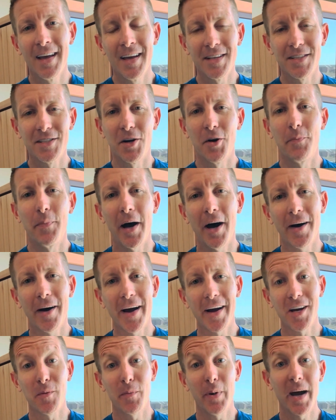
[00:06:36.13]
So
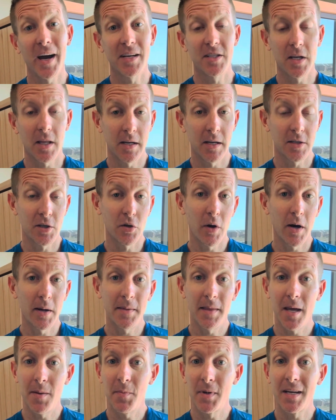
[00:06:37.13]
Biohack Your Package, I think, is a
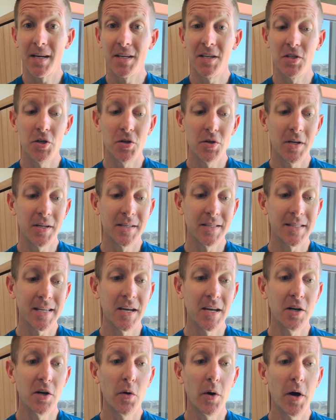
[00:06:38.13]
great thing, because you can
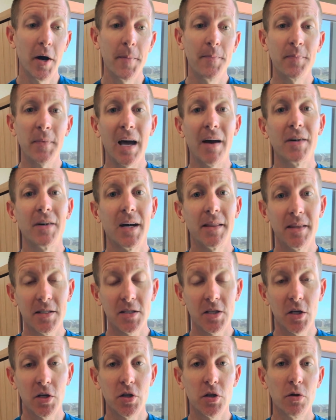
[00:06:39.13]
say, you know what, I've got
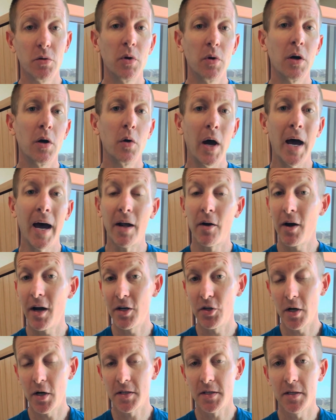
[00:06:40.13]
this issue, how do I
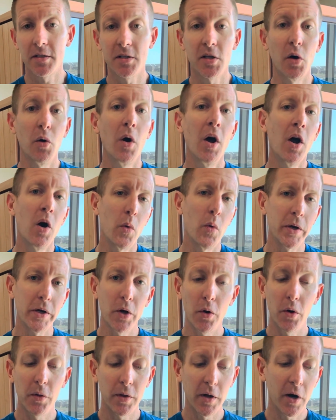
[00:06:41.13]
address it? So we
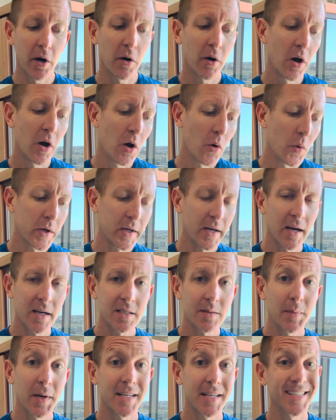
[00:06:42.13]
go in there, we
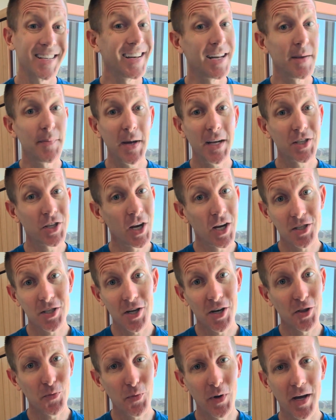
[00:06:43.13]
customize it, and it may change
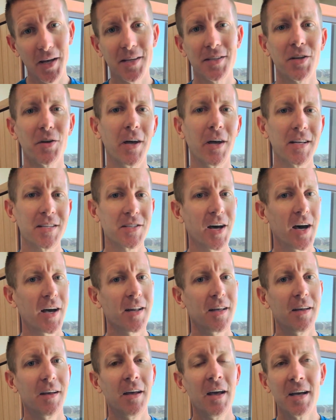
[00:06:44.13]
along the way. So that's not
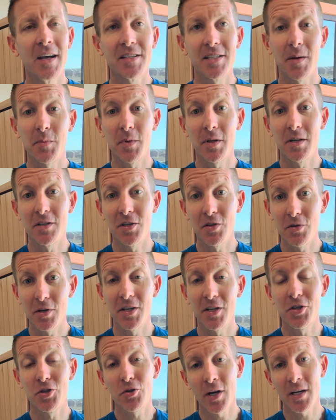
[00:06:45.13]
something to
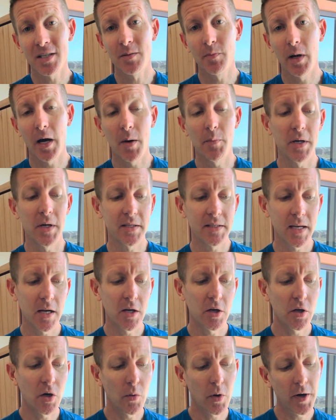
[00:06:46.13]
get stressed about, but it's
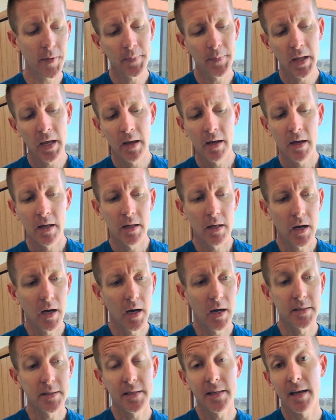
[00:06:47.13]
saying, you know what,
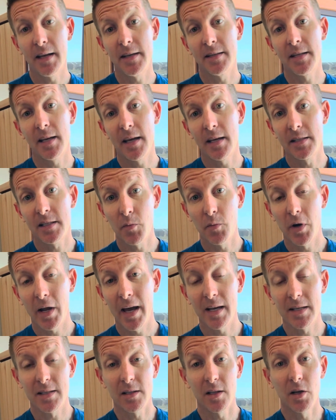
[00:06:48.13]
say someone
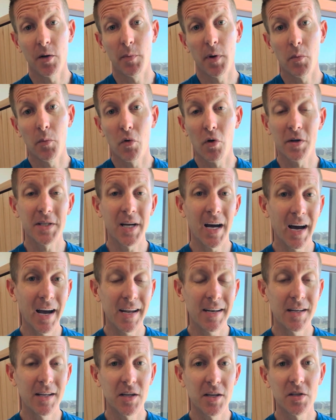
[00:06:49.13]
has a little bit more
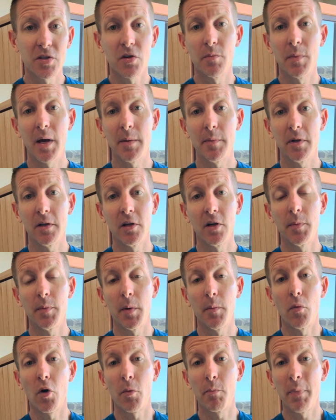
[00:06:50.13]
tightness or maybe a little
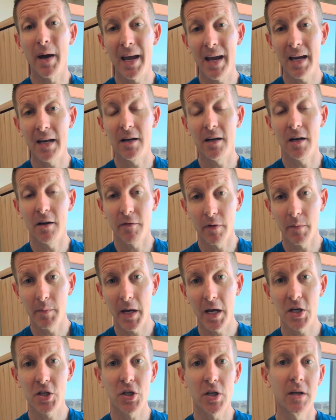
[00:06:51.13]
bit more pain and
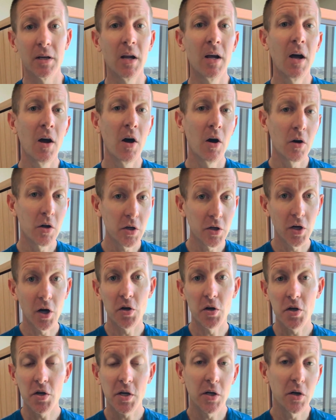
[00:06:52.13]
inflammation,
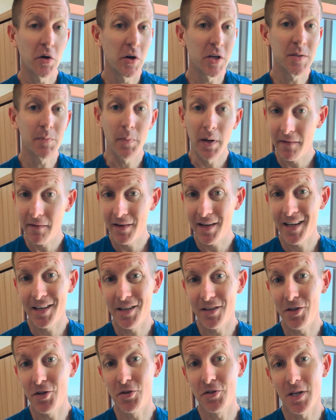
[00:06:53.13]
you can always pivot
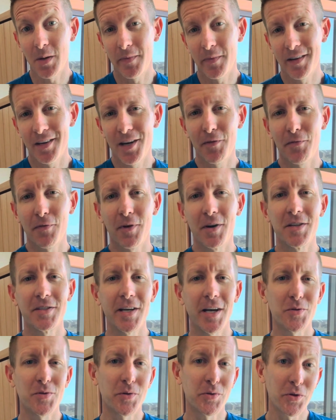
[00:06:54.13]
and do something different.
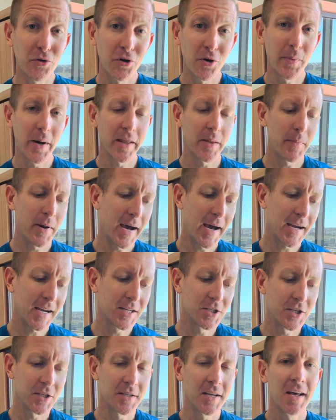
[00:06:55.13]
So that's what's cool about the
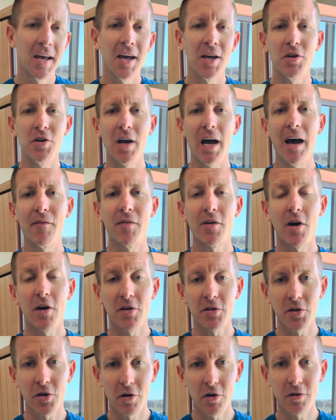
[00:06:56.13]
packages. You have an
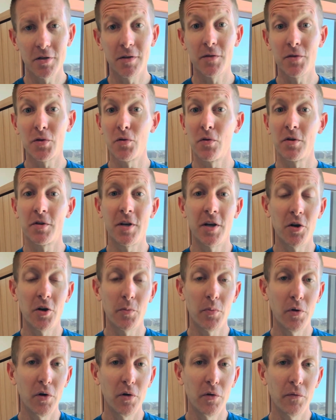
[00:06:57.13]
alternative source that you're
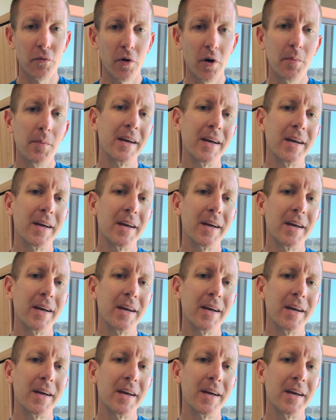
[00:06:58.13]
pulling from.